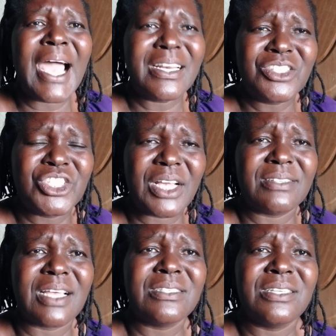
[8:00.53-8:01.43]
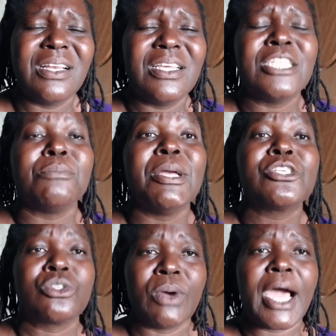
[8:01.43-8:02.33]
anxious, until it
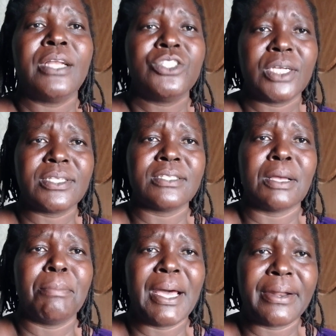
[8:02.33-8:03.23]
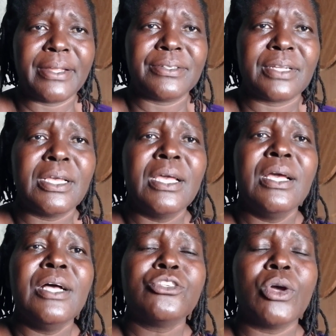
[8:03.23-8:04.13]
makes you anxious as a parent.
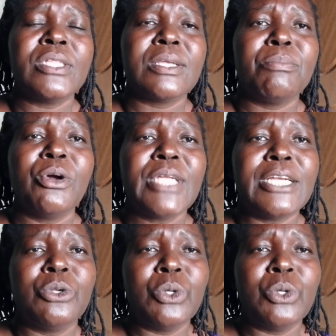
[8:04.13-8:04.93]
So it's important